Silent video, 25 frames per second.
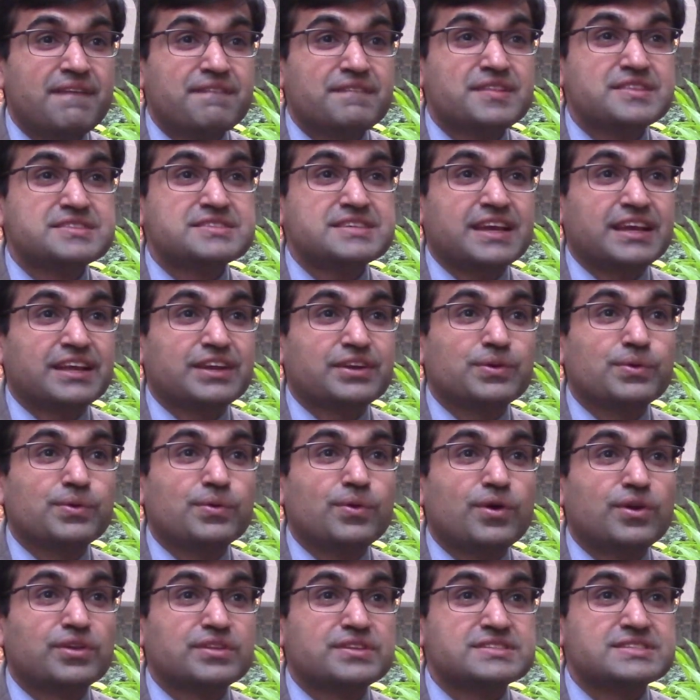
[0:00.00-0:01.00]
In the second
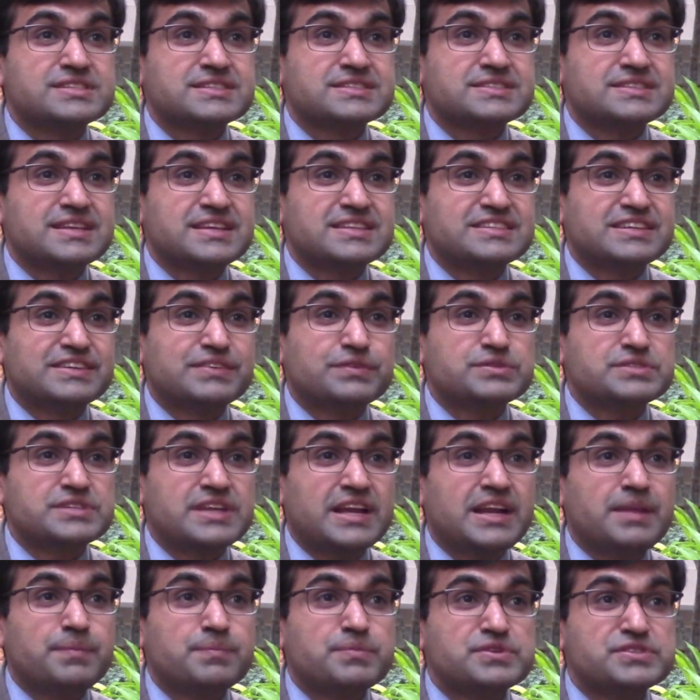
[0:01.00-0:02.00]
cohort, the success rate was
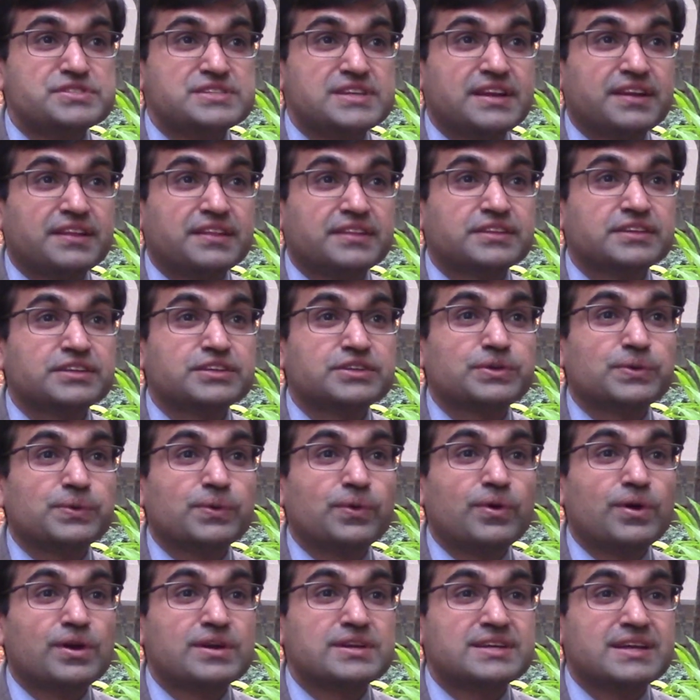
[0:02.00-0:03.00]
80%. In the third
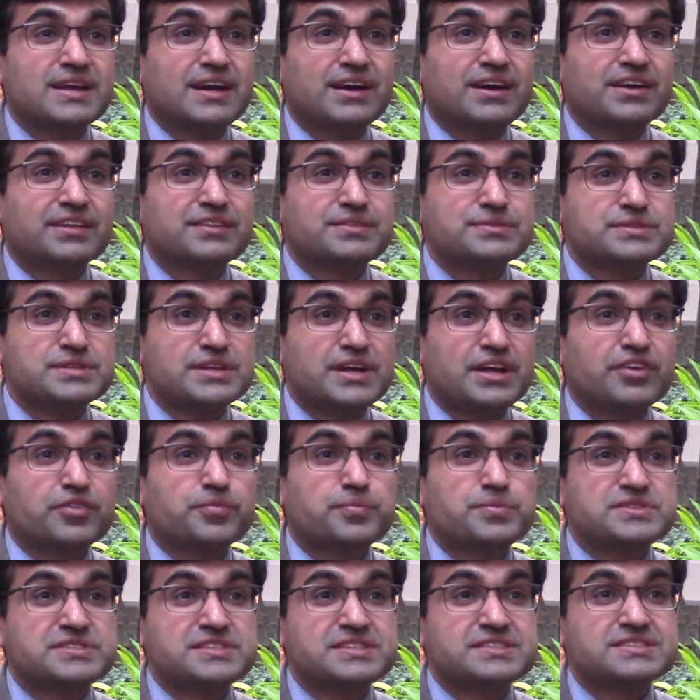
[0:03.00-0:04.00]
cohort, there was
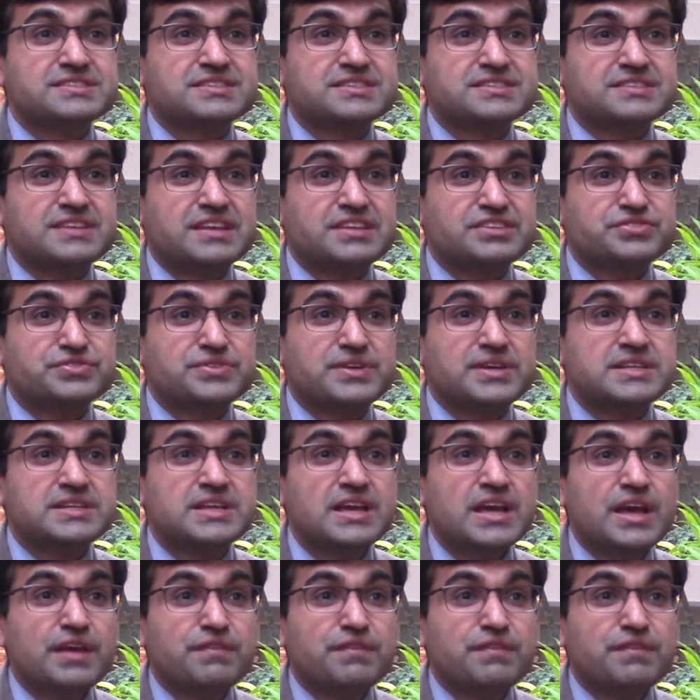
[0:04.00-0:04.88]
100% success rate.